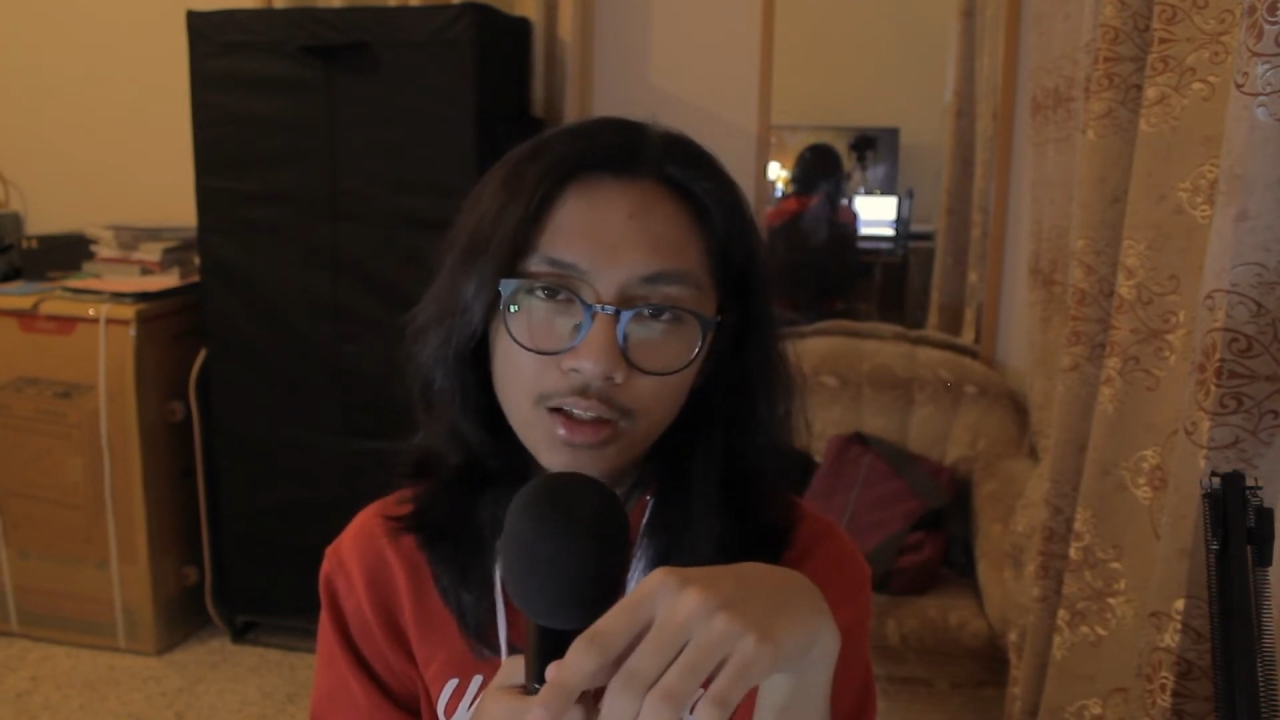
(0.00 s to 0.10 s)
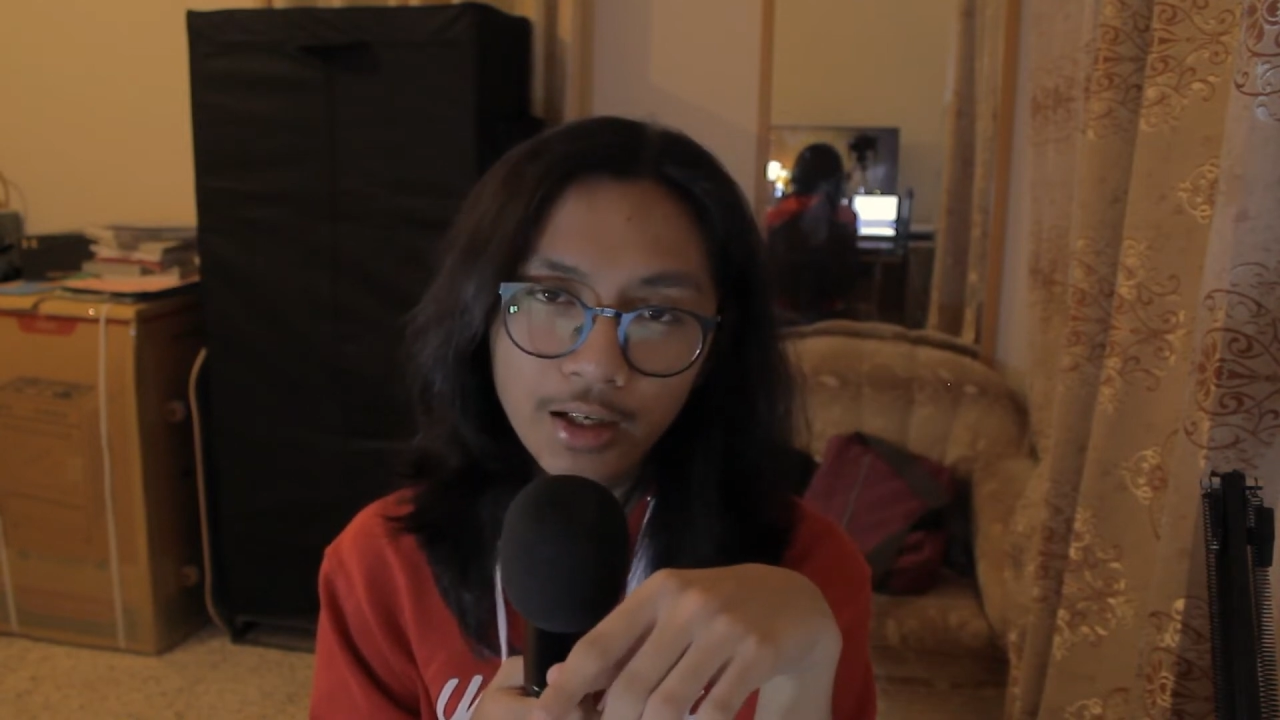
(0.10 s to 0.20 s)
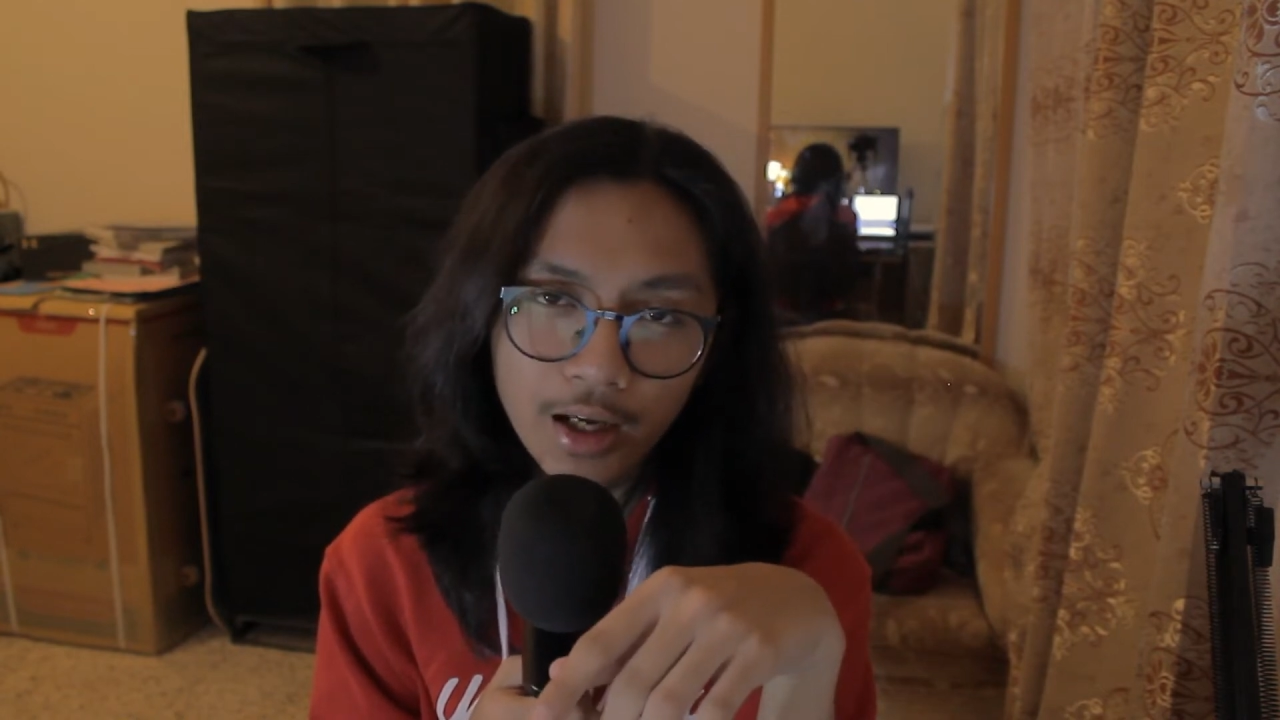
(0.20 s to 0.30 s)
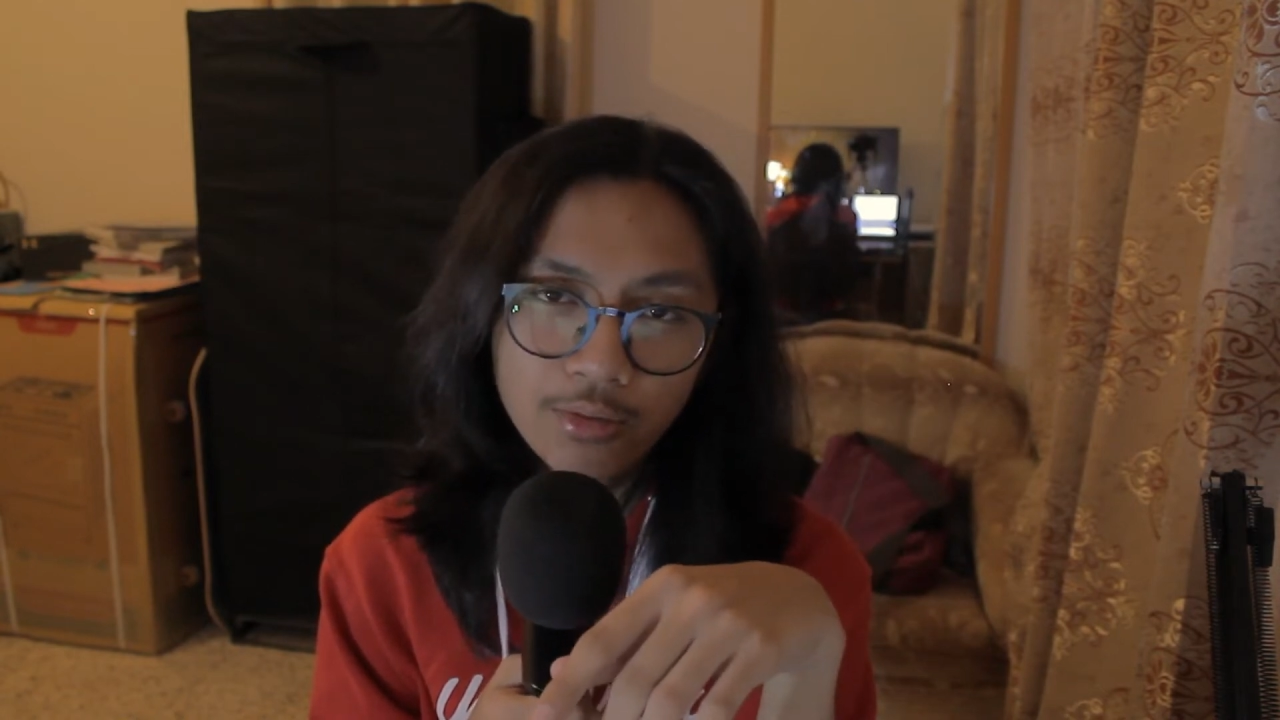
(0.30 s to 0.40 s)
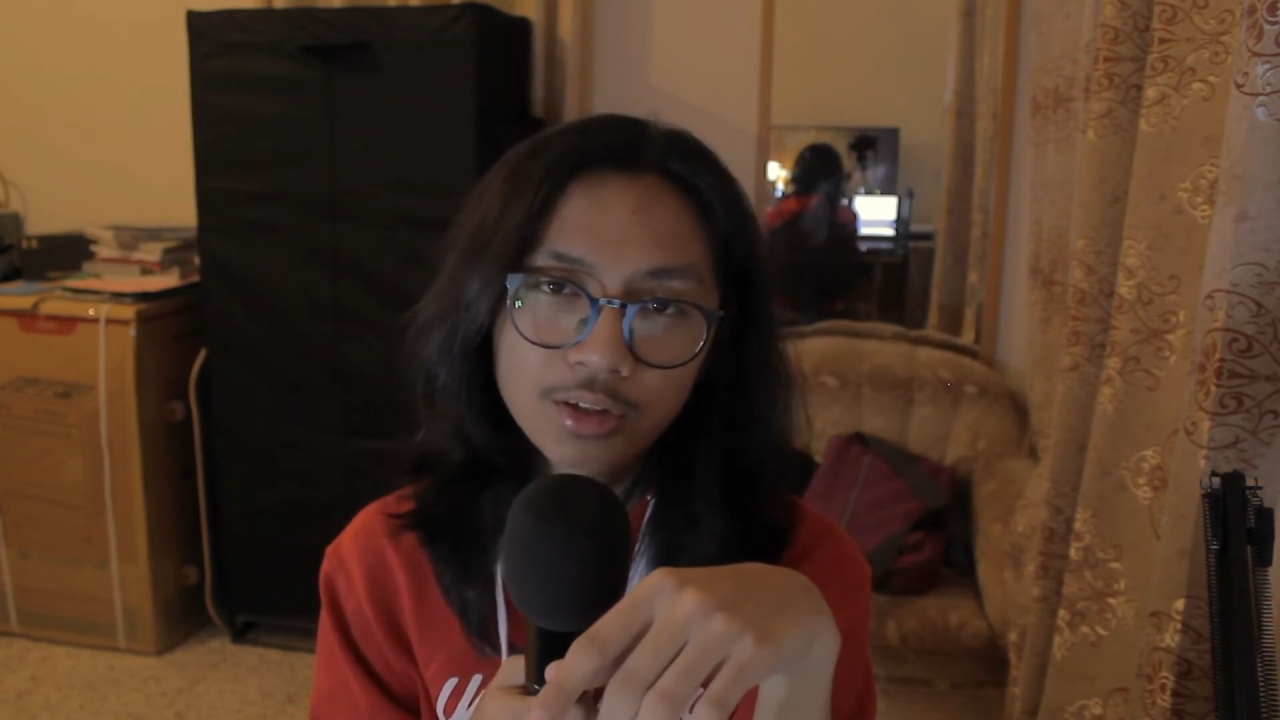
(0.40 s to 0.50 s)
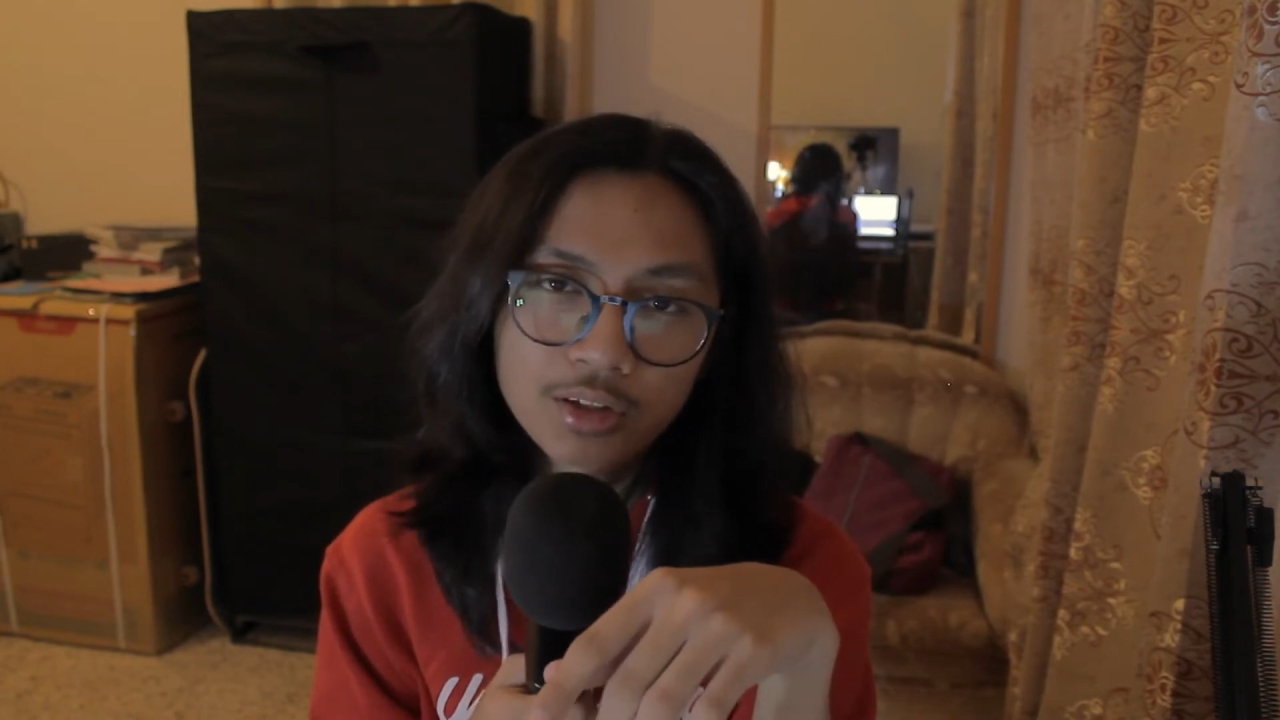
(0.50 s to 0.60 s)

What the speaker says: like ever